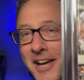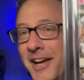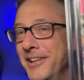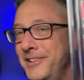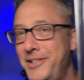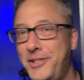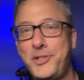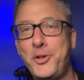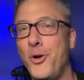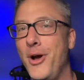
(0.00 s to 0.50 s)

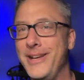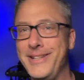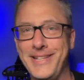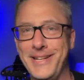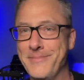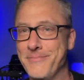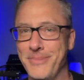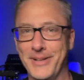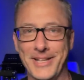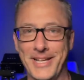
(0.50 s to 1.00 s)
Detroit
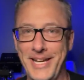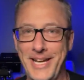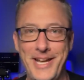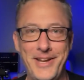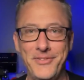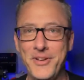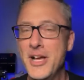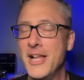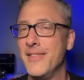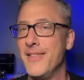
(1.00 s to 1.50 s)
didn't
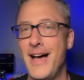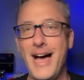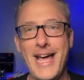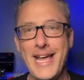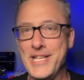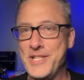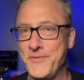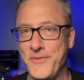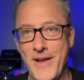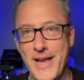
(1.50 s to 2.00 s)
believe.
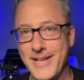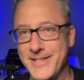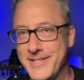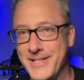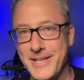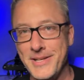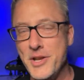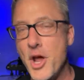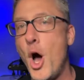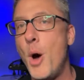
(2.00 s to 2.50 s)
Lions fans
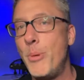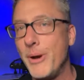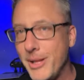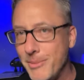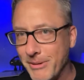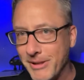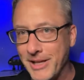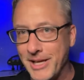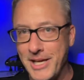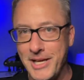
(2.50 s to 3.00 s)
did. Nobody
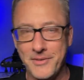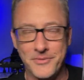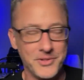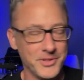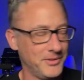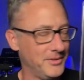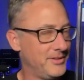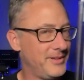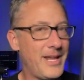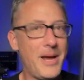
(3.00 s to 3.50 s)
believed.
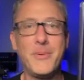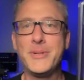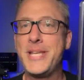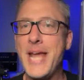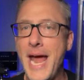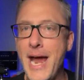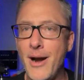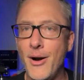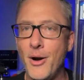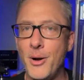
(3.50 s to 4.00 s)
They were
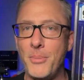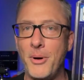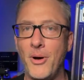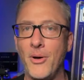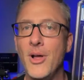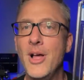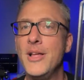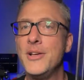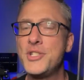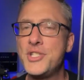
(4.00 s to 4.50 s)

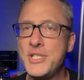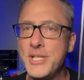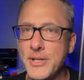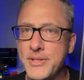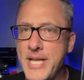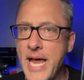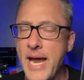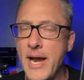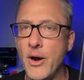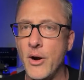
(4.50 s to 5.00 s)
terrible. They're still
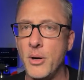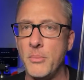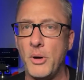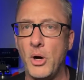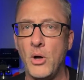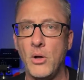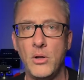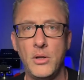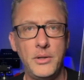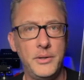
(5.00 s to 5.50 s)

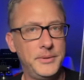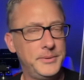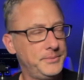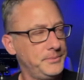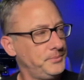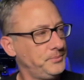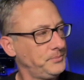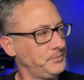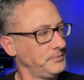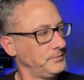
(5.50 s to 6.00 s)
terrible.
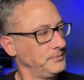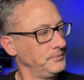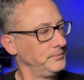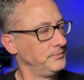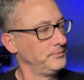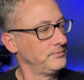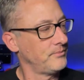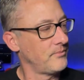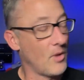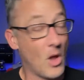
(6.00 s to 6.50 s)

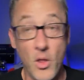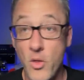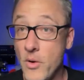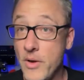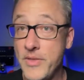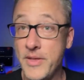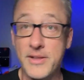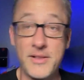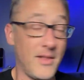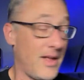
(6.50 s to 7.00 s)
Although I
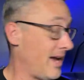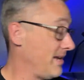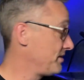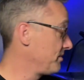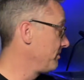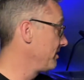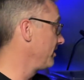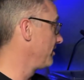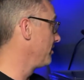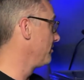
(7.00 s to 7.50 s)
think the Lions
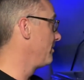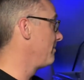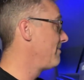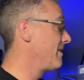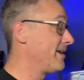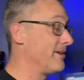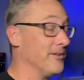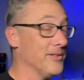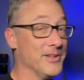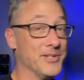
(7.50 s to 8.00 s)
will be a little bit
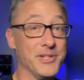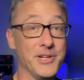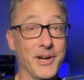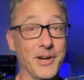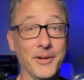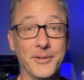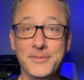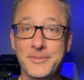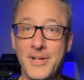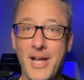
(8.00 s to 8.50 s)
better this
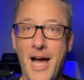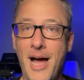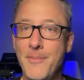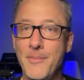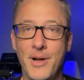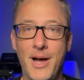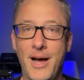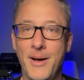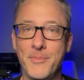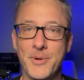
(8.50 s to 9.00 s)
year. I'm
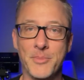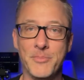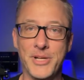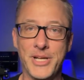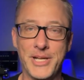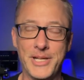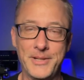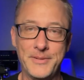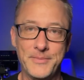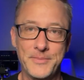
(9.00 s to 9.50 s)
going to
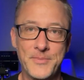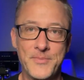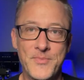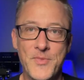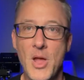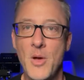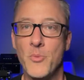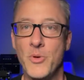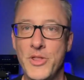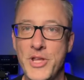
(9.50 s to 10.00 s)
be,
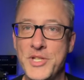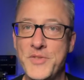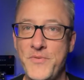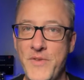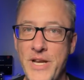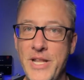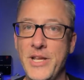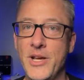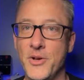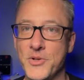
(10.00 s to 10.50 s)
when this
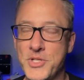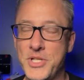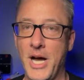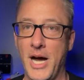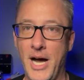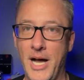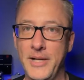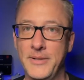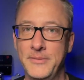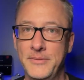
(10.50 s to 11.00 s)
video's
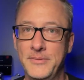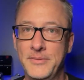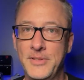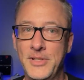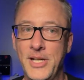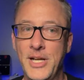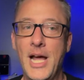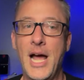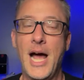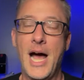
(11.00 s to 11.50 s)
done,
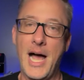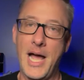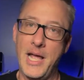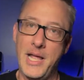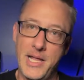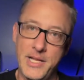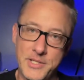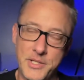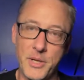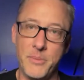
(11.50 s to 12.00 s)

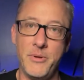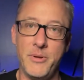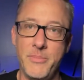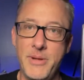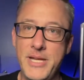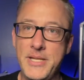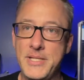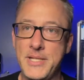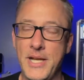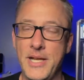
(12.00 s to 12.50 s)
it's going to be
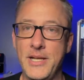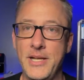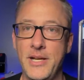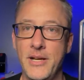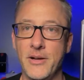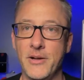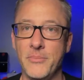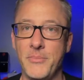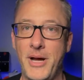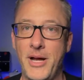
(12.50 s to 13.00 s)
me sitting
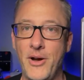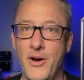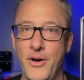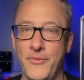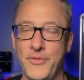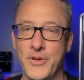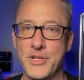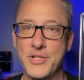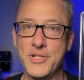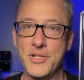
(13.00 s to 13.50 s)
here in my
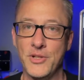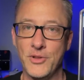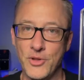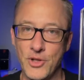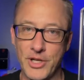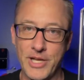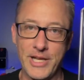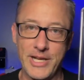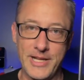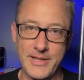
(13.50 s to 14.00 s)
office
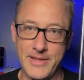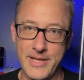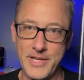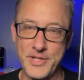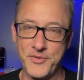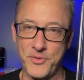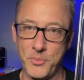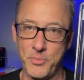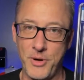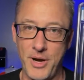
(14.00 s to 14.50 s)
looking at this
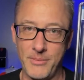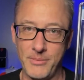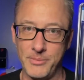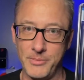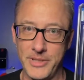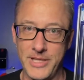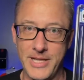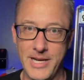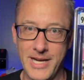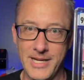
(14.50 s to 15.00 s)
for
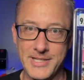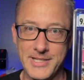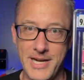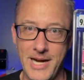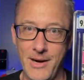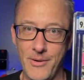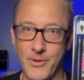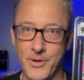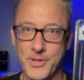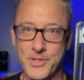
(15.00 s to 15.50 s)
probably the next
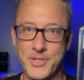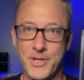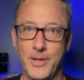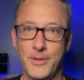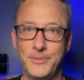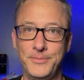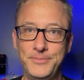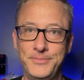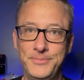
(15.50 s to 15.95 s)
hour or so.